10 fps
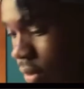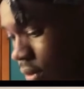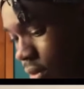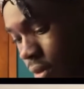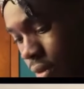
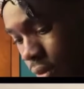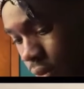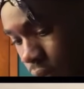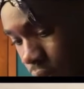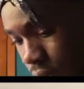can
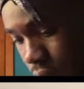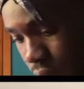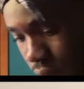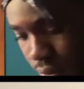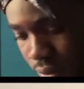just
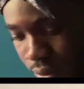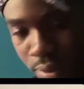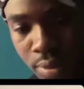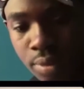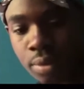hit them with the
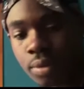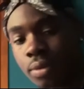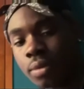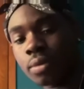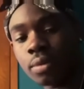hardest
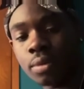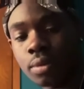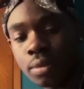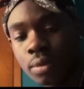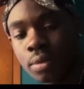rejection
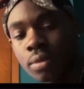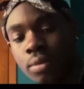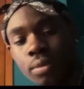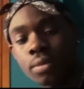ever.